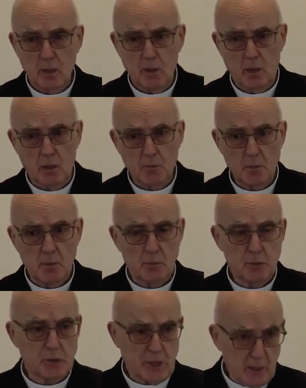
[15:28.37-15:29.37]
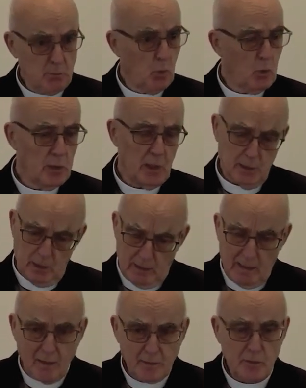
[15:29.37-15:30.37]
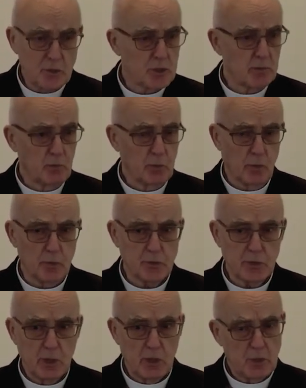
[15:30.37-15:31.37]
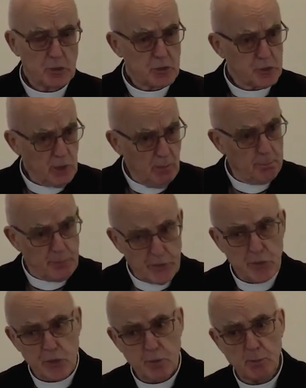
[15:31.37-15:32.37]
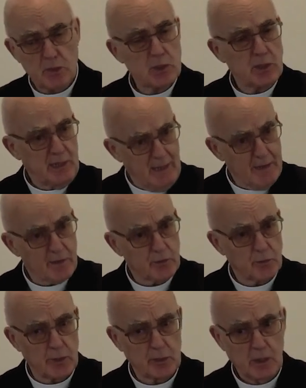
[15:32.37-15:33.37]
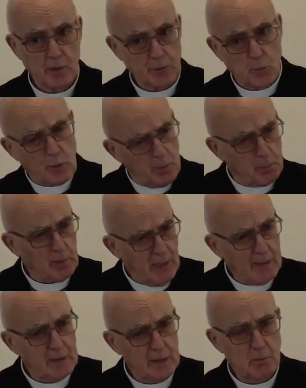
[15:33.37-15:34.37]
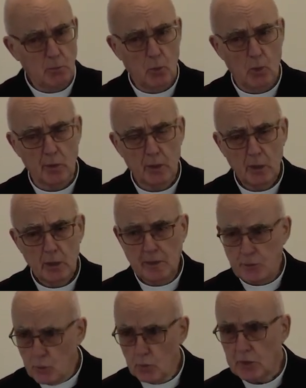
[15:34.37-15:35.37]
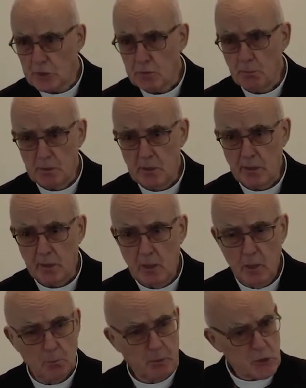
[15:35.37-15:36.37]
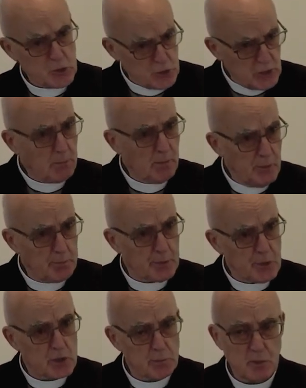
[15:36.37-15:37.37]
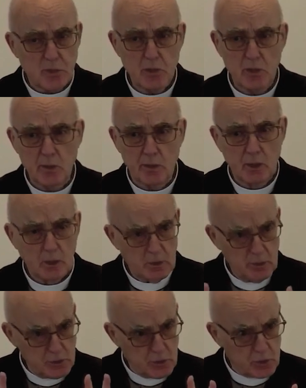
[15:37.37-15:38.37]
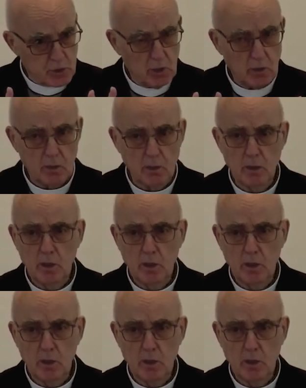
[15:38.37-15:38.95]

uh, ceremonial and in the civil laws, some principles inherent to that, they don't apply anymore in the New Testament era. But some of the principles there still